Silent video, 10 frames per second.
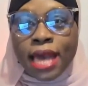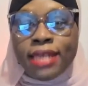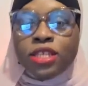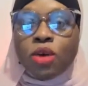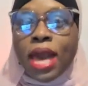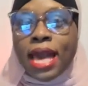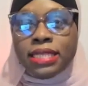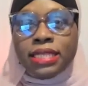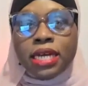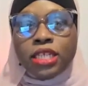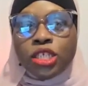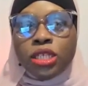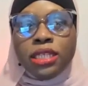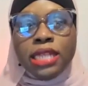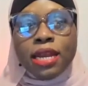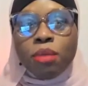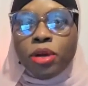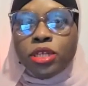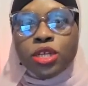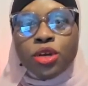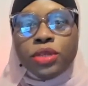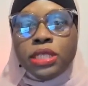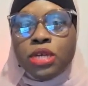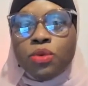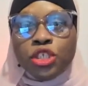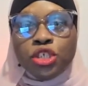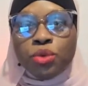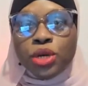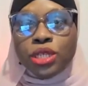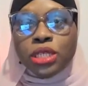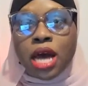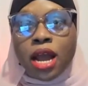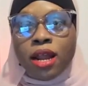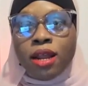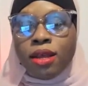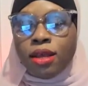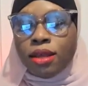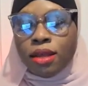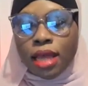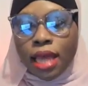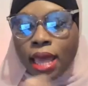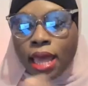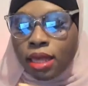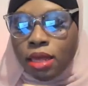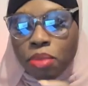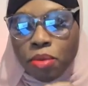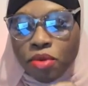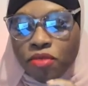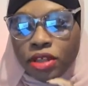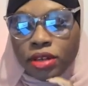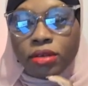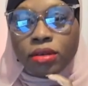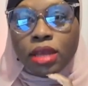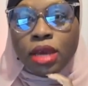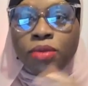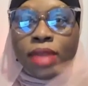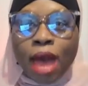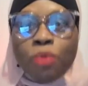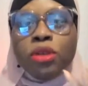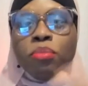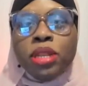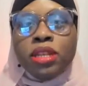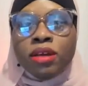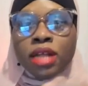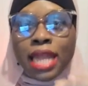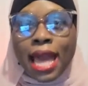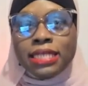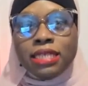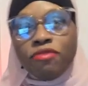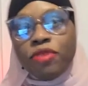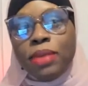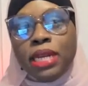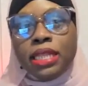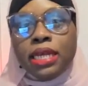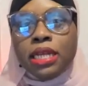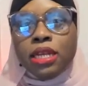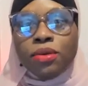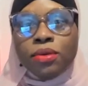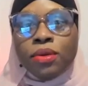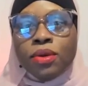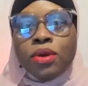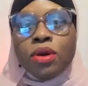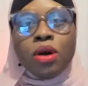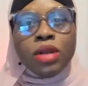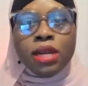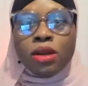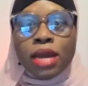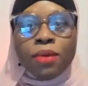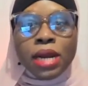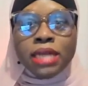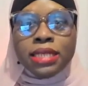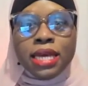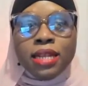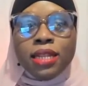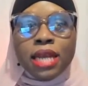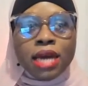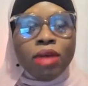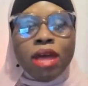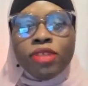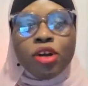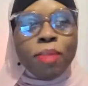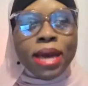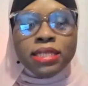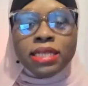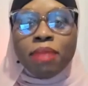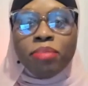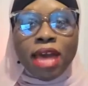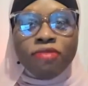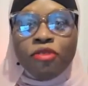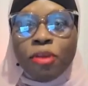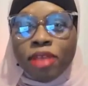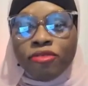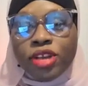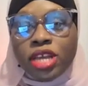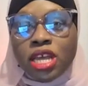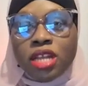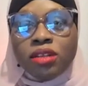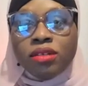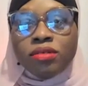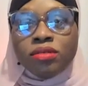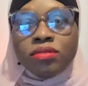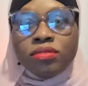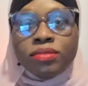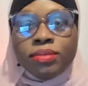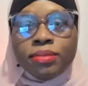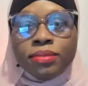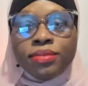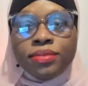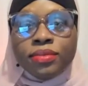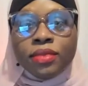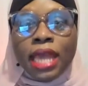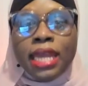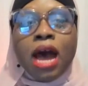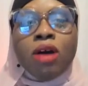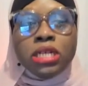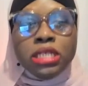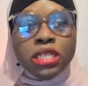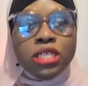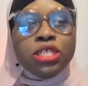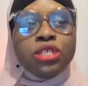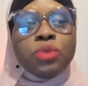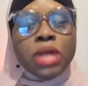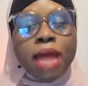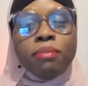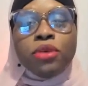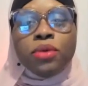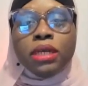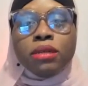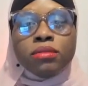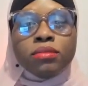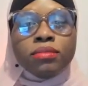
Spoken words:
And so as such, let a person critique what your words are and keep it moving. If that would have been the classy feminine thing to do, oh, they don't like what I said, then I don't have to go back to that platform ever again. And I'll continue to do what I'm doing.